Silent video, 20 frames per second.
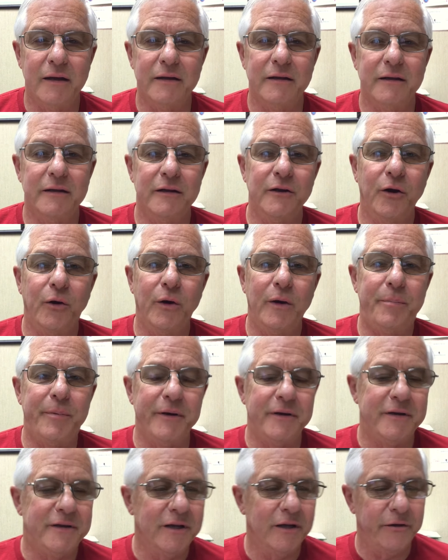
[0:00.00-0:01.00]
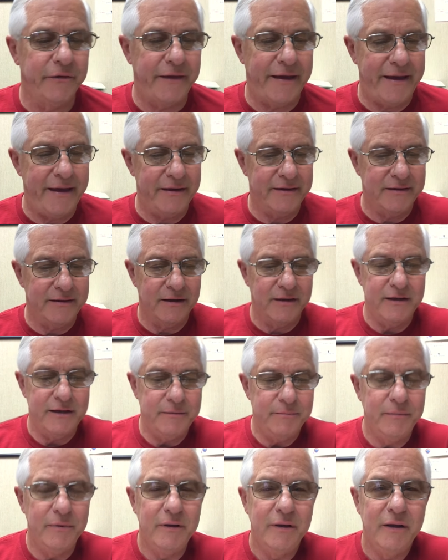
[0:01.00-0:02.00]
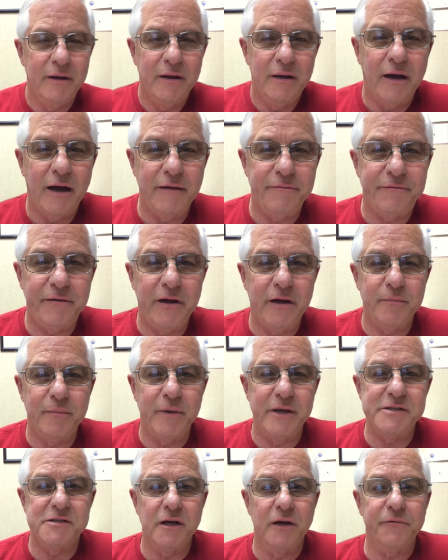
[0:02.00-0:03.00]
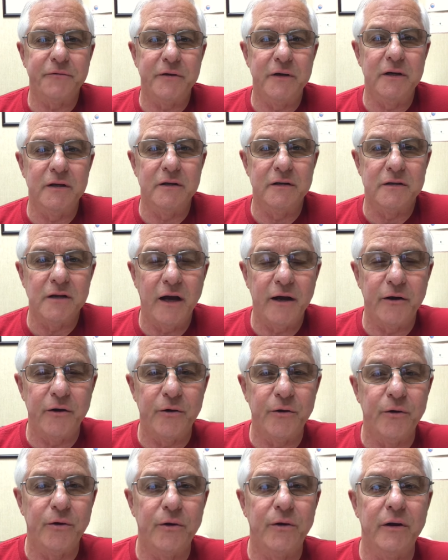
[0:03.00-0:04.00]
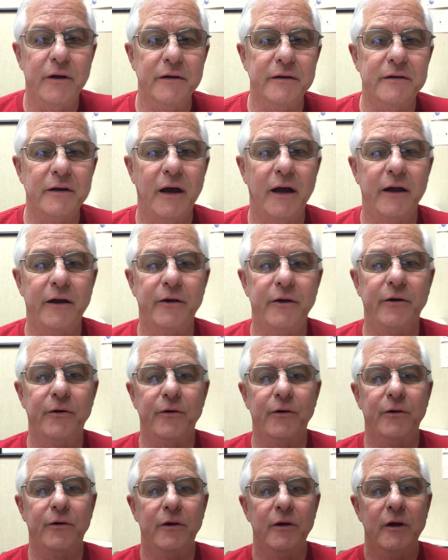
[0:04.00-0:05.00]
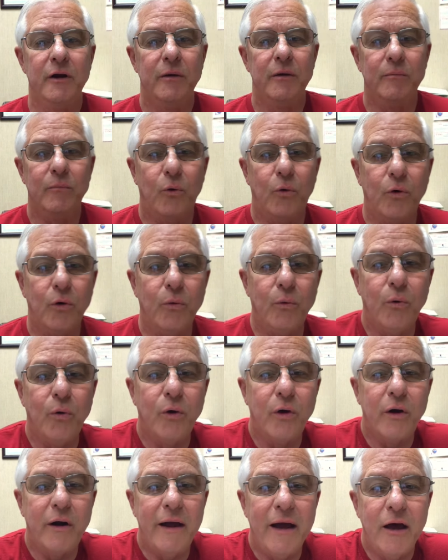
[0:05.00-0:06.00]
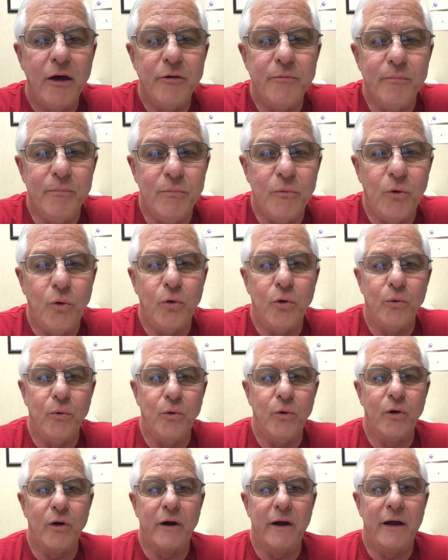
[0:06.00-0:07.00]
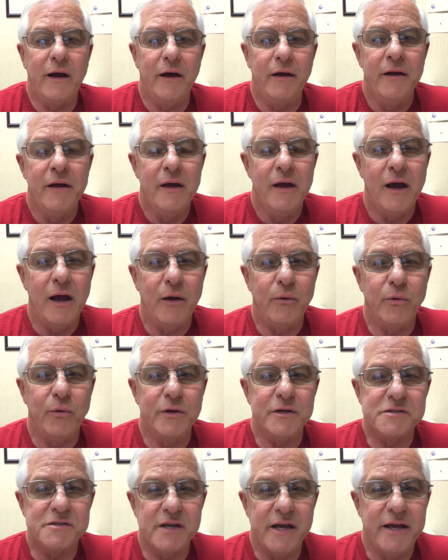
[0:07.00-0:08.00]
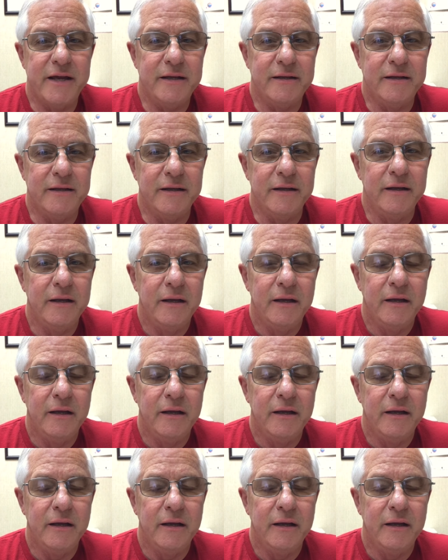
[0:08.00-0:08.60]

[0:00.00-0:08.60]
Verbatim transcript: you know, up until that time, I found myself getting tireder and tireder more wore out and more wore out. I want to say that